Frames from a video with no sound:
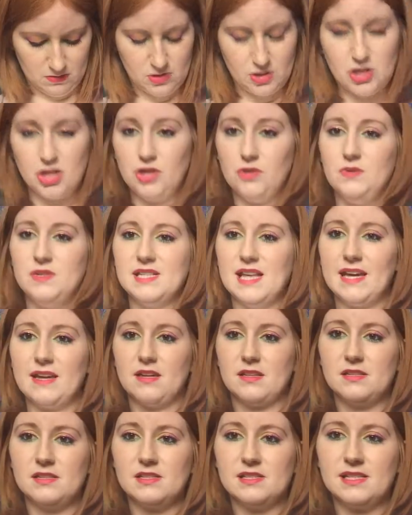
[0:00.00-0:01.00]

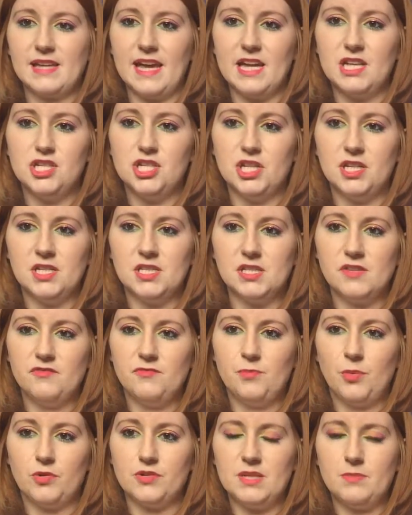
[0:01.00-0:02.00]
2-second sketches
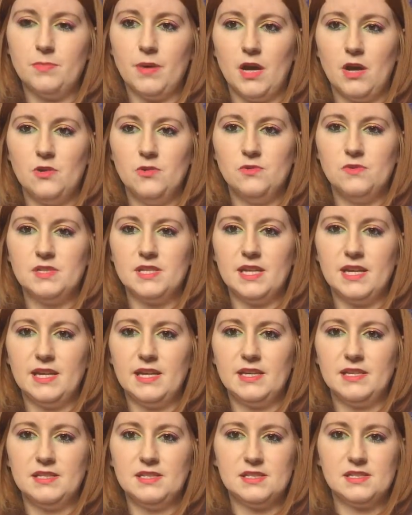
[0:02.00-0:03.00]
of body
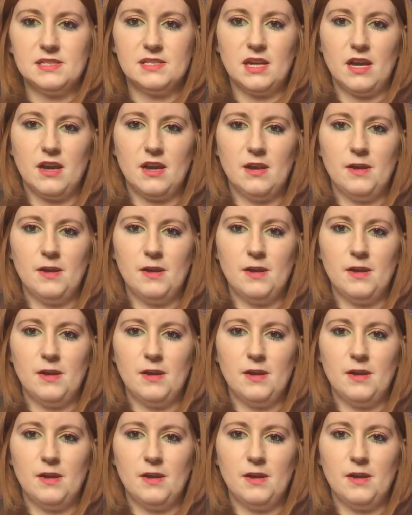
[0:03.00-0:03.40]
poses